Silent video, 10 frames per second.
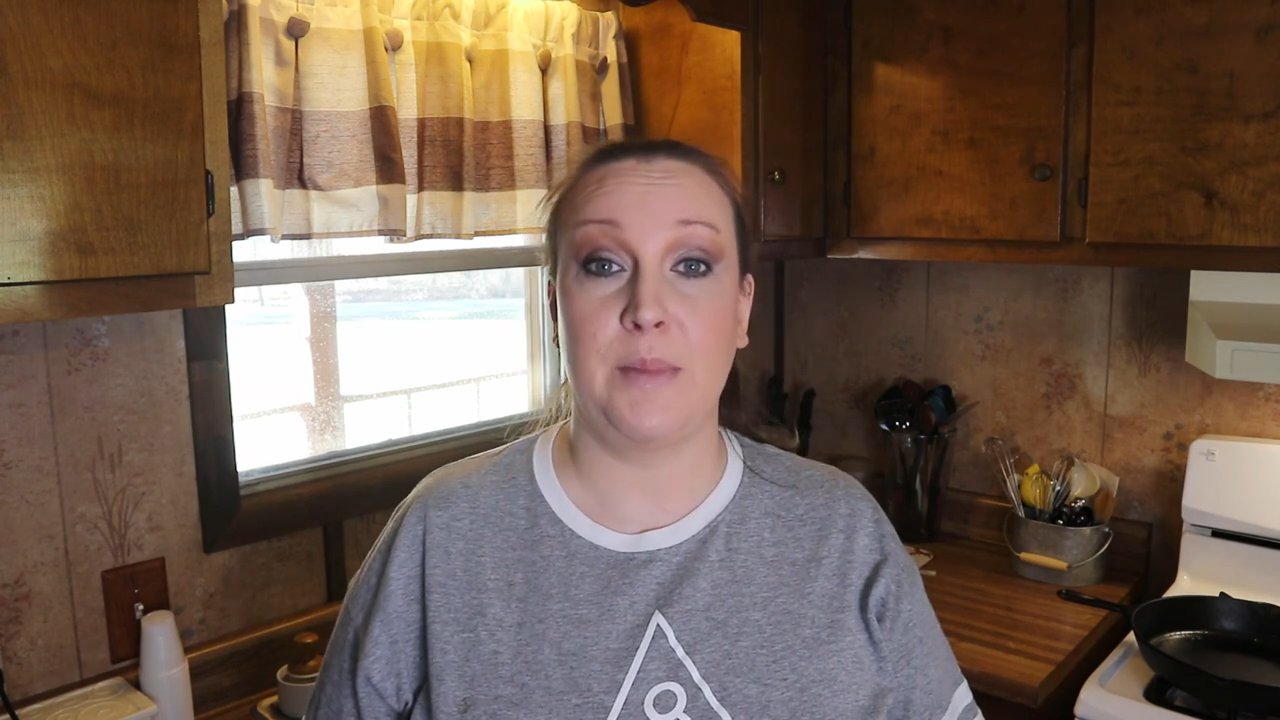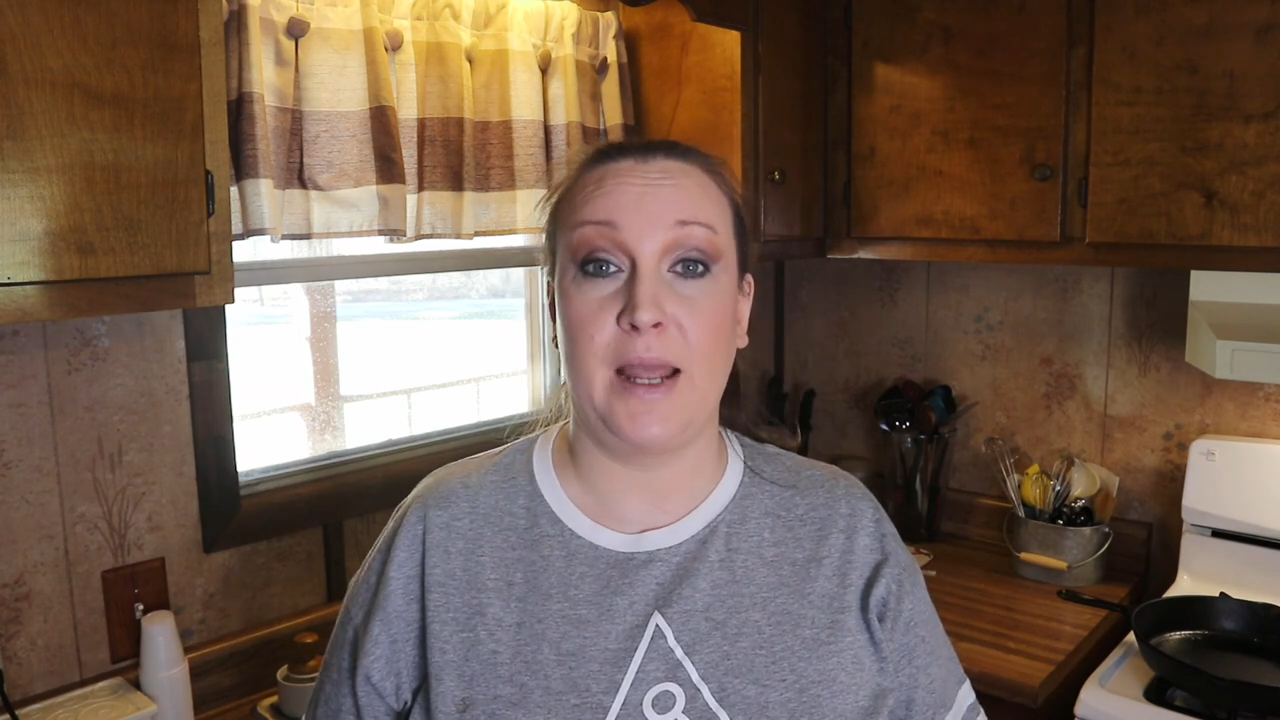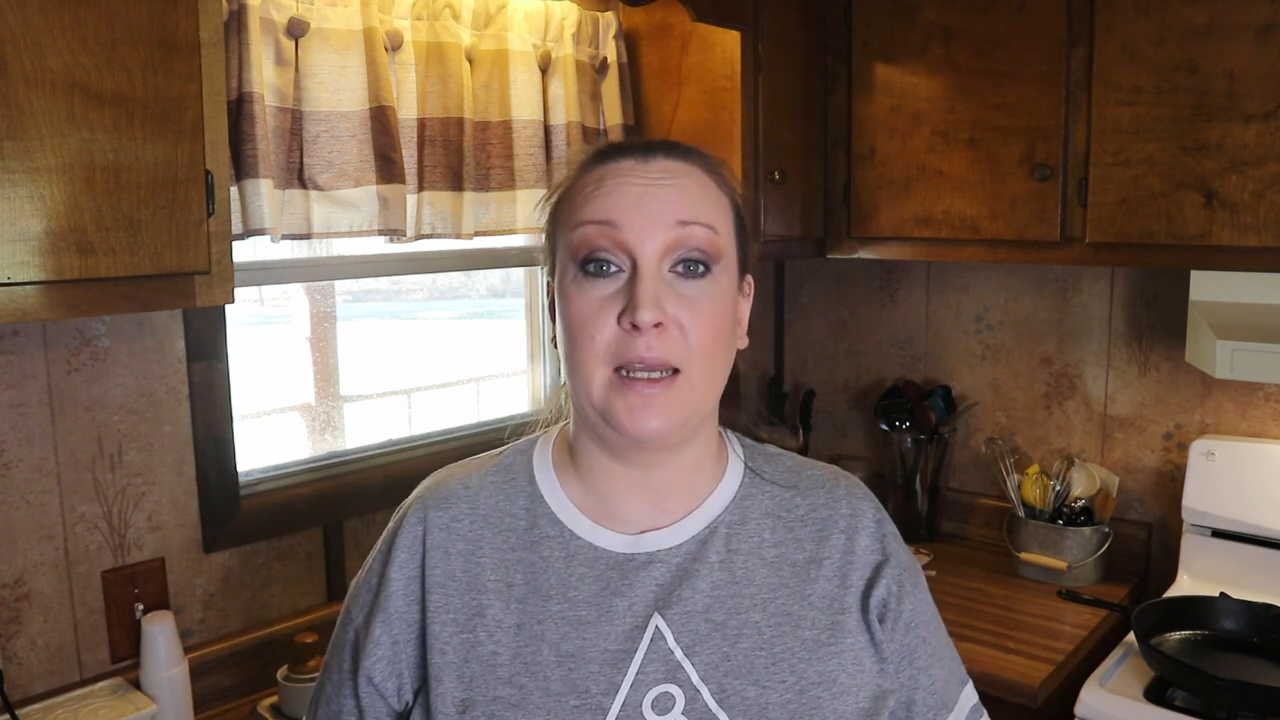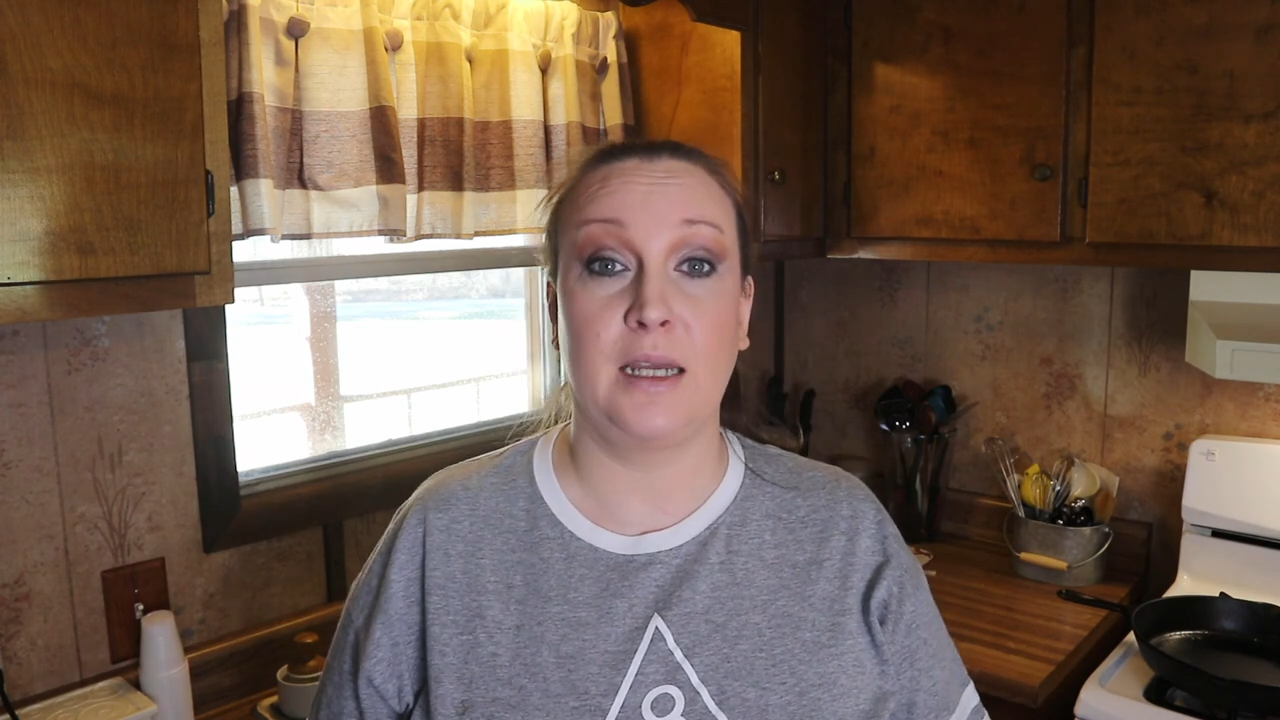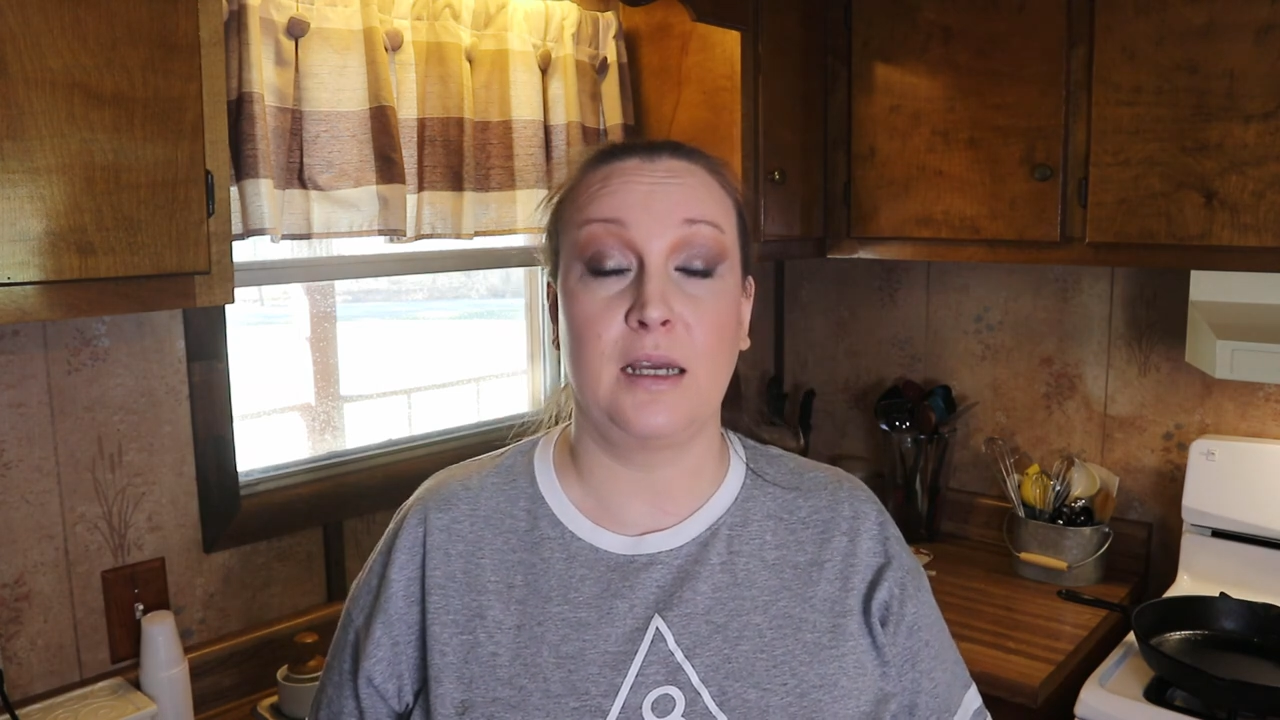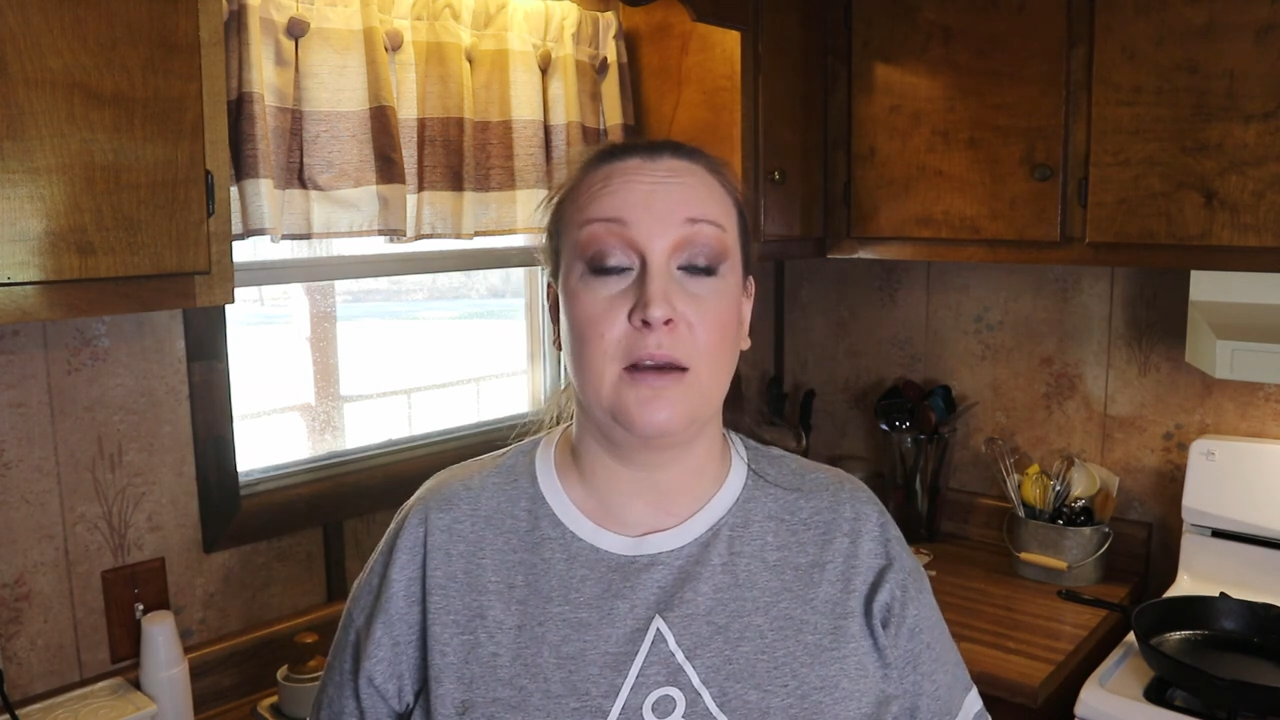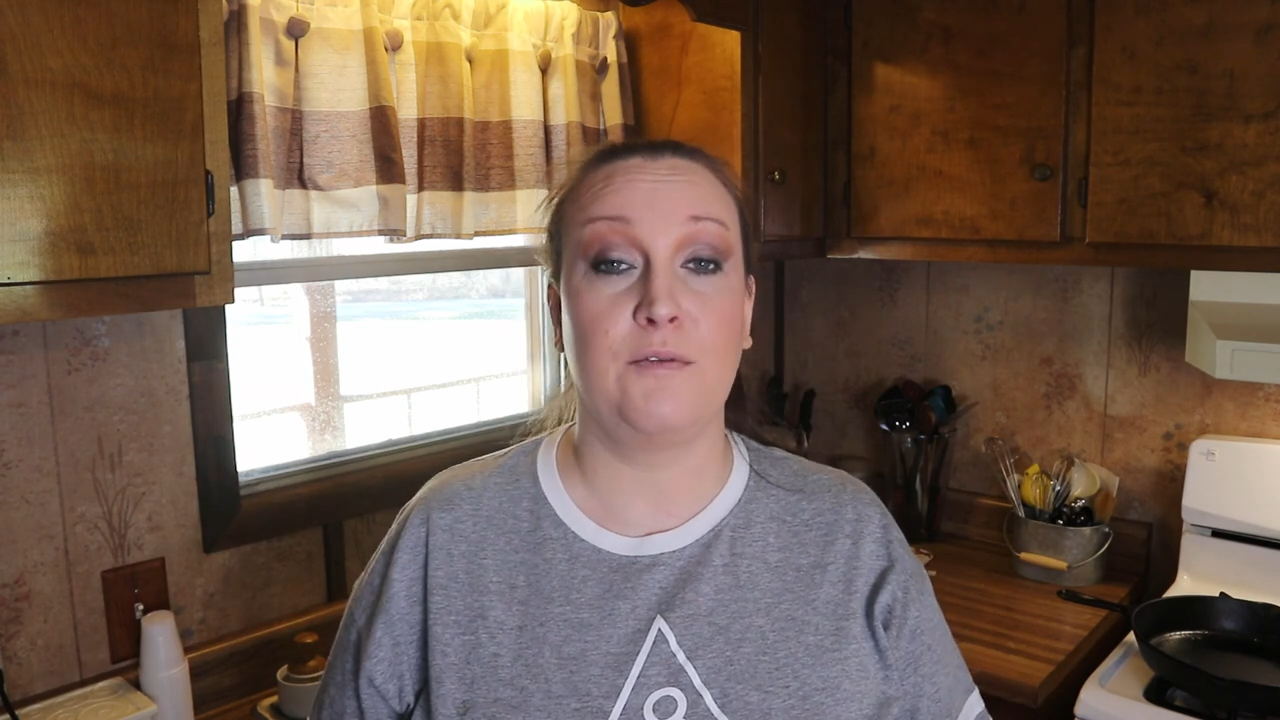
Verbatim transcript: making